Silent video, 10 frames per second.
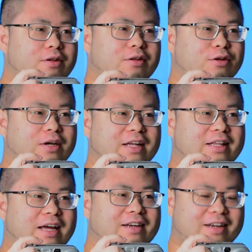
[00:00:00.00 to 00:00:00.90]
You got
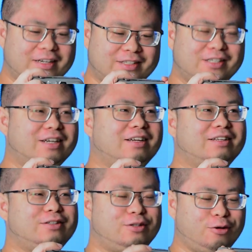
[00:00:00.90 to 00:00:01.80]
that nice
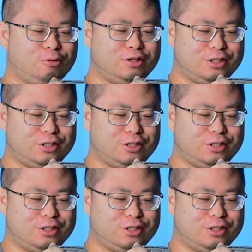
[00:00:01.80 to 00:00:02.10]
early